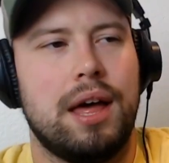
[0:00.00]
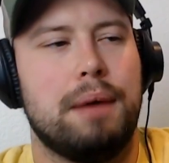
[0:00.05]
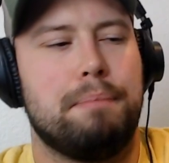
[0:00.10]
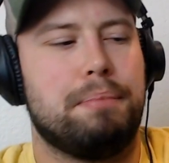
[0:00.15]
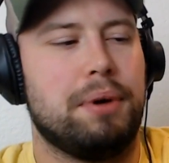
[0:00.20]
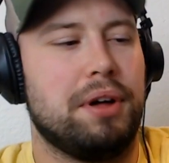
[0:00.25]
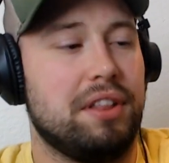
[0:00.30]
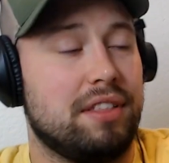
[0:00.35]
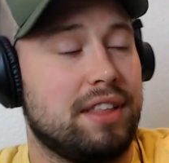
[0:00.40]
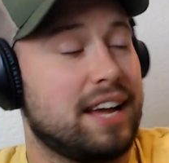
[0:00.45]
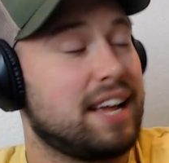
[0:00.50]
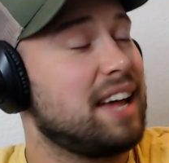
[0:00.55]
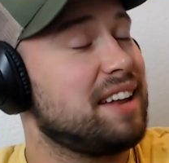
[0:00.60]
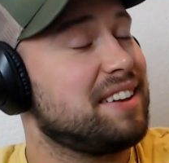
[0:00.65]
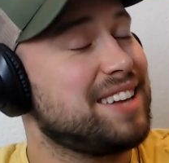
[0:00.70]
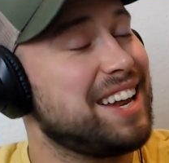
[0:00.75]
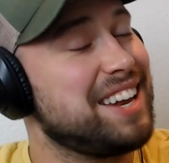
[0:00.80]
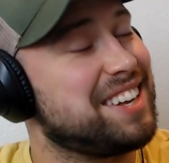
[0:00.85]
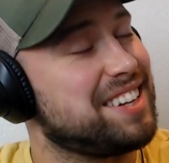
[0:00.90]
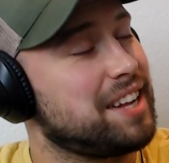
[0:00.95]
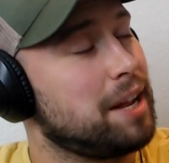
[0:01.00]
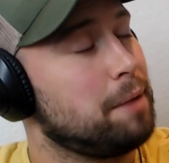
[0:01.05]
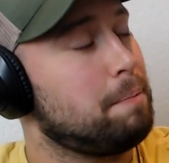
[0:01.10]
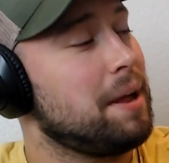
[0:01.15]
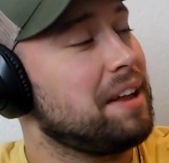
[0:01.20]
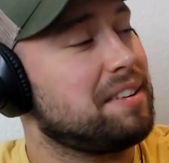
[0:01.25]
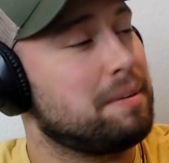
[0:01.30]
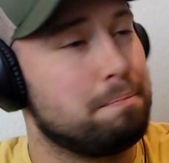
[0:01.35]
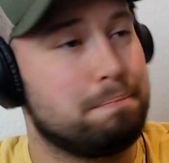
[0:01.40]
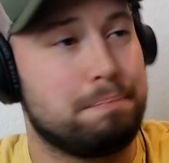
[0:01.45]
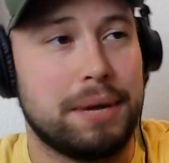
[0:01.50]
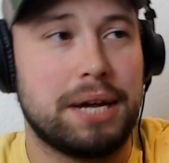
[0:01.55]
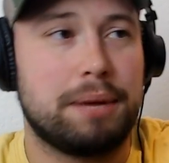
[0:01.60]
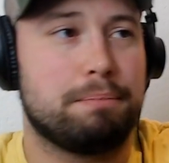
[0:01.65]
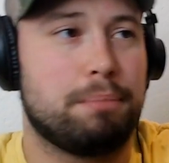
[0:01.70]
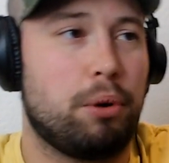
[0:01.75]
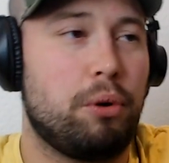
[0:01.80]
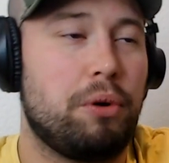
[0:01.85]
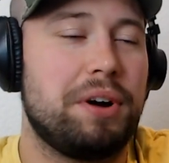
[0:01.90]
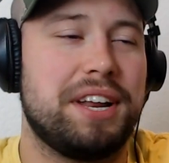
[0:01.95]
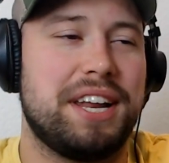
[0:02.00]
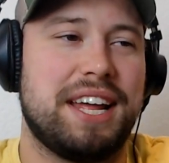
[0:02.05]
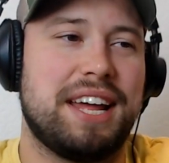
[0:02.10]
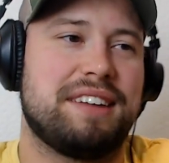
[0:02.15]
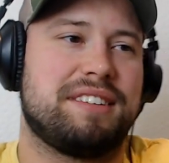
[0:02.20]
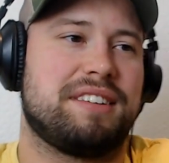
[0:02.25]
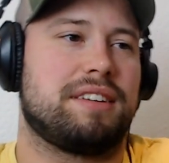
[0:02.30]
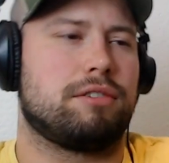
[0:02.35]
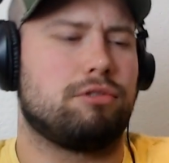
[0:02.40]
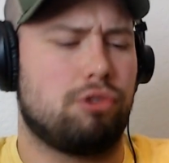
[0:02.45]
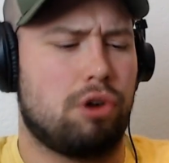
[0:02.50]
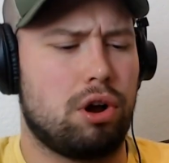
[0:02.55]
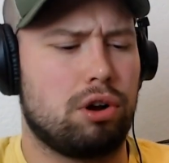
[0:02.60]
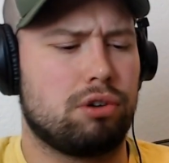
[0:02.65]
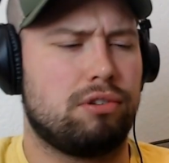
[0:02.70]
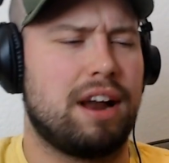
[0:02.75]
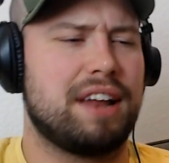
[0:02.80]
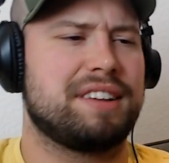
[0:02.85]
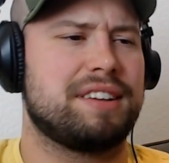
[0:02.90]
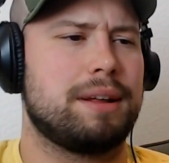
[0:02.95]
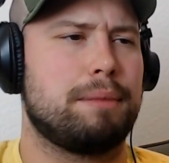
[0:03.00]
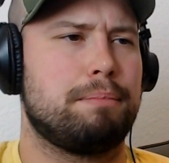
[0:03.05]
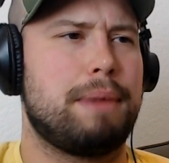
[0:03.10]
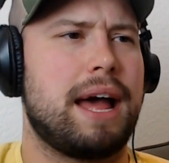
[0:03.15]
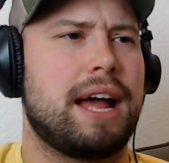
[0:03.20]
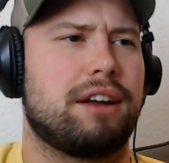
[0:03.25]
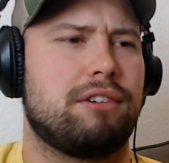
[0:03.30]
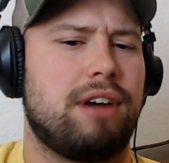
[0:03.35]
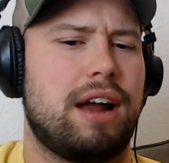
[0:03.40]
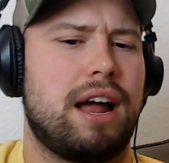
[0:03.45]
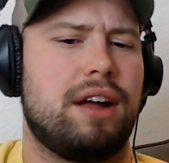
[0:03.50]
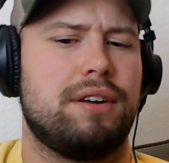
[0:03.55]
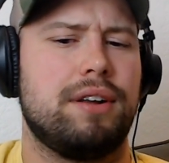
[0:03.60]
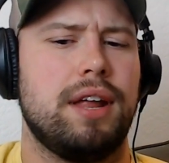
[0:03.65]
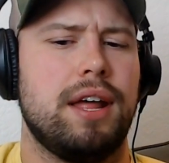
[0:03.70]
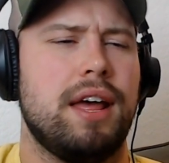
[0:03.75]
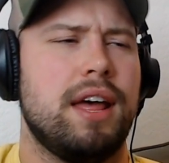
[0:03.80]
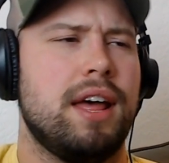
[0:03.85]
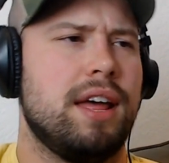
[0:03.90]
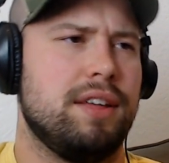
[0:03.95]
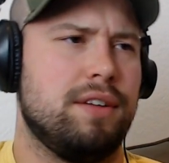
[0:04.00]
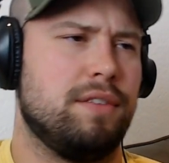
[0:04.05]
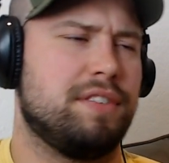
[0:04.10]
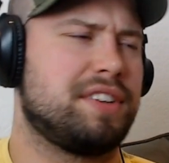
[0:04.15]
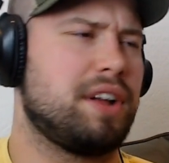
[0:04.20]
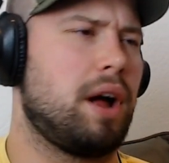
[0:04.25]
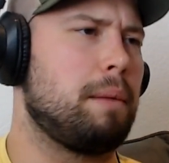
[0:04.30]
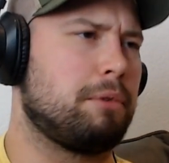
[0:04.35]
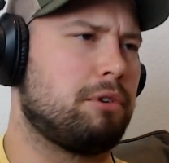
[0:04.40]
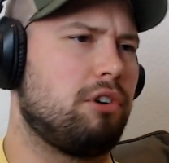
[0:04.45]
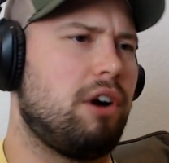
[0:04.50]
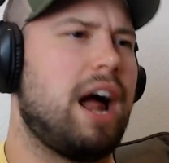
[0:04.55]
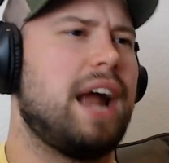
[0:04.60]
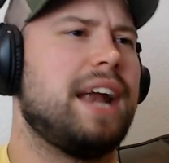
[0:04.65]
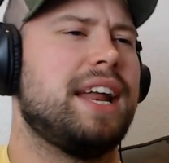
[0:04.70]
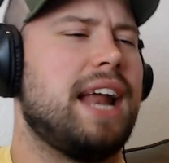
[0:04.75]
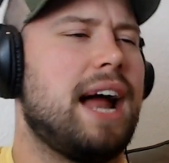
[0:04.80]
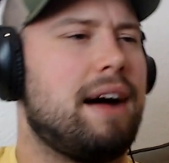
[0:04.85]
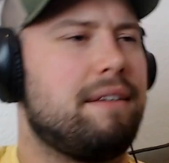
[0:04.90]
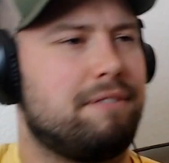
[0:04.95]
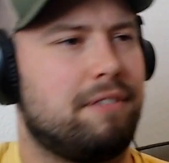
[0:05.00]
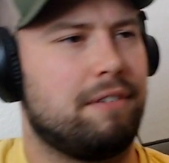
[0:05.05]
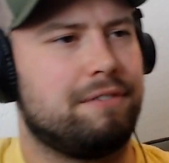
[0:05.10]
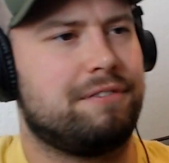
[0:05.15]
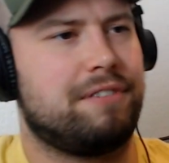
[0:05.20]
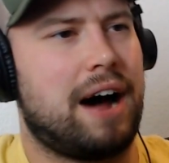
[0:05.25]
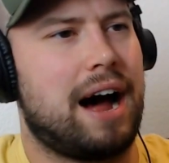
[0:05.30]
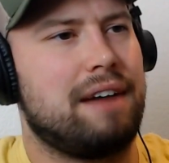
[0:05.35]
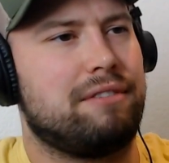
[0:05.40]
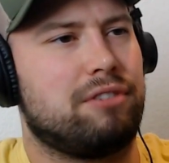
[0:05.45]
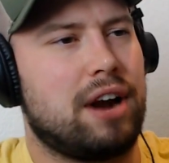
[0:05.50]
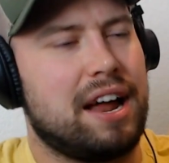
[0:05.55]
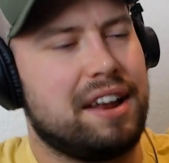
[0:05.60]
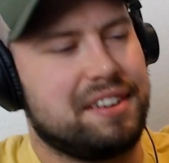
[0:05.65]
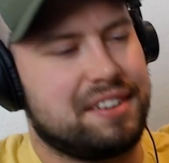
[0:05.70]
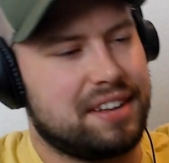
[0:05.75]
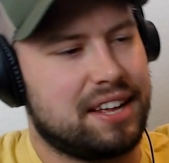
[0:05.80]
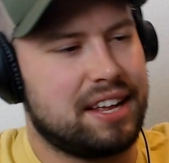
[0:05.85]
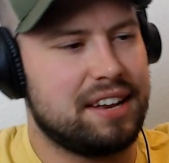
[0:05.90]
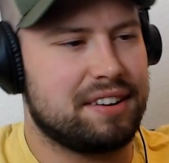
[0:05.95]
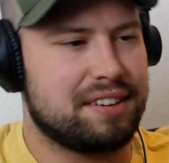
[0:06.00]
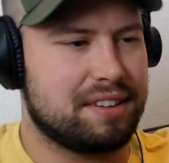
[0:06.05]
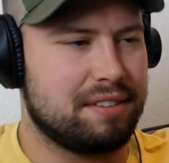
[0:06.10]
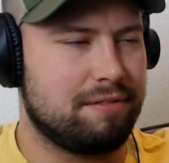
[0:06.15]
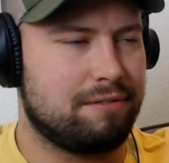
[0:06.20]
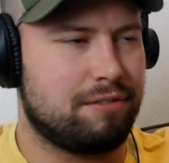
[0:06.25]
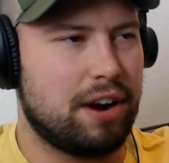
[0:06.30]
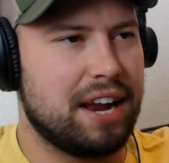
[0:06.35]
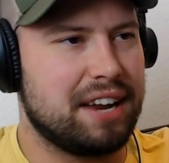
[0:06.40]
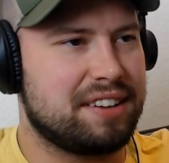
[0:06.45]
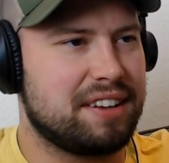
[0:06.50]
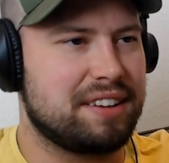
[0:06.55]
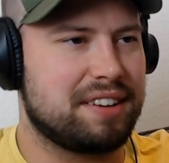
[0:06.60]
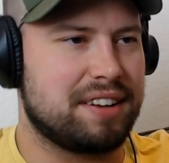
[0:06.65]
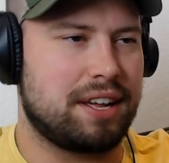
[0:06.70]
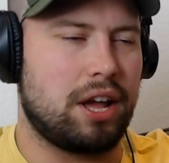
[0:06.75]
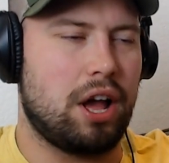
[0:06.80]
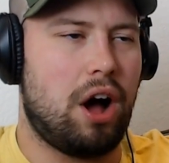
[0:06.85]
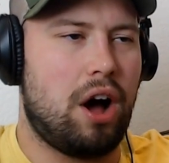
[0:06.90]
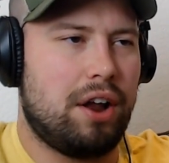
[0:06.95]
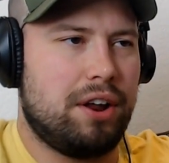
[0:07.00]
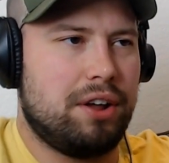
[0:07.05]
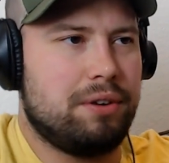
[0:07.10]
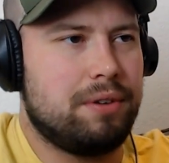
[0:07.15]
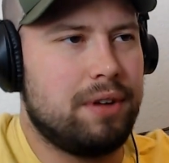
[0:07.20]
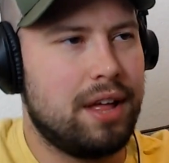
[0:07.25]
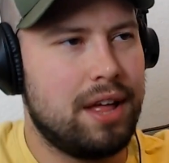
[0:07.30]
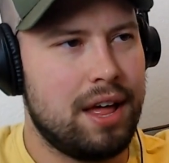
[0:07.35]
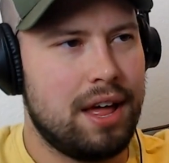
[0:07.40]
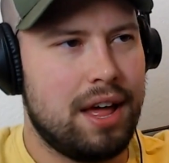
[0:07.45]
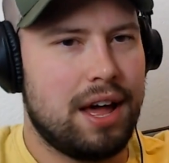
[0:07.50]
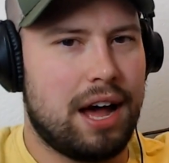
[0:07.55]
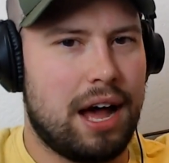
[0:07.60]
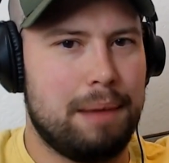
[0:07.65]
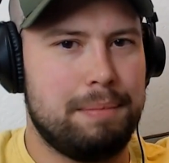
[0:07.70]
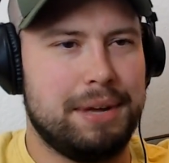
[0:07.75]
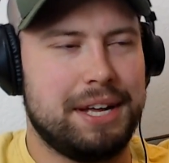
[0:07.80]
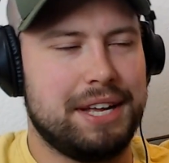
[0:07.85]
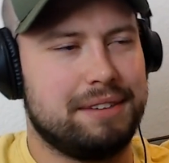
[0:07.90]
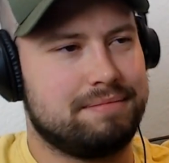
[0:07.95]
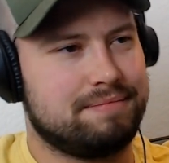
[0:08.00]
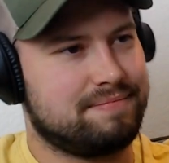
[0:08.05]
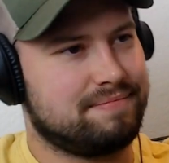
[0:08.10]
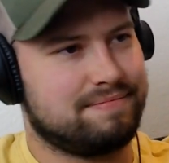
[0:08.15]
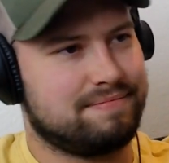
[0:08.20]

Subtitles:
But like I said, Stipe's a big boy, and he has a strong wrestling background. You saw him grind it out for 5 rounds against Francis Ngannou. I mean,